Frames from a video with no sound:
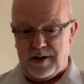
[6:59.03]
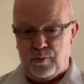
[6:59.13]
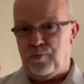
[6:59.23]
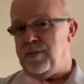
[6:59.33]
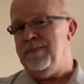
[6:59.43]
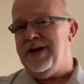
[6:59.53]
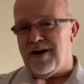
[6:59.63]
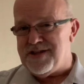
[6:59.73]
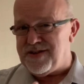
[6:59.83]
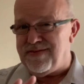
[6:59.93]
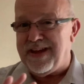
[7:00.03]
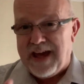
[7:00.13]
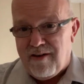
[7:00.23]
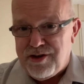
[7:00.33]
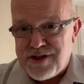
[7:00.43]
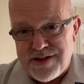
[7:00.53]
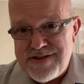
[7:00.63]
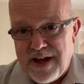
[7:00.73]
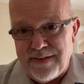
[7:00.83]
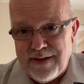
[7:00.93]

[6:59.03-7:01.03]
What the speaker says: It'd be nice if the garage had done that